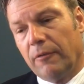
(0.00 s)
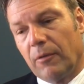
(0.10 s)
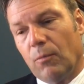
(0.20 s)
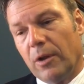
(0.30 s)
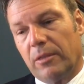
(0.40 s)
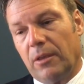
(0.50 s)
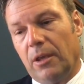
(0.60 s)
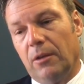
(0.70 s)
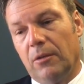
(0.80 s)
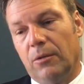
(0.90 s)
from what
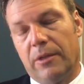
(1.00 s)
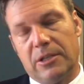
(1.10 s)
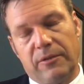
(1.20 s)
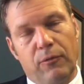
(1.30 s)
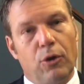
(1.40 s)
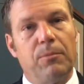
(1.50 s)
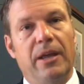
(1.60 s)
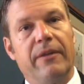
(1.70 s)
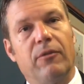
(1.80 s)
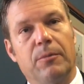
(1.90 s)
the 2004
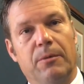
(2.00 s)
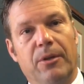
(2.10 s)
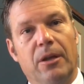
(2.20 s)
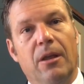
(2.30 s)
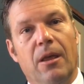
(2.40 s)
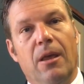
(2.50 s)
platform had been.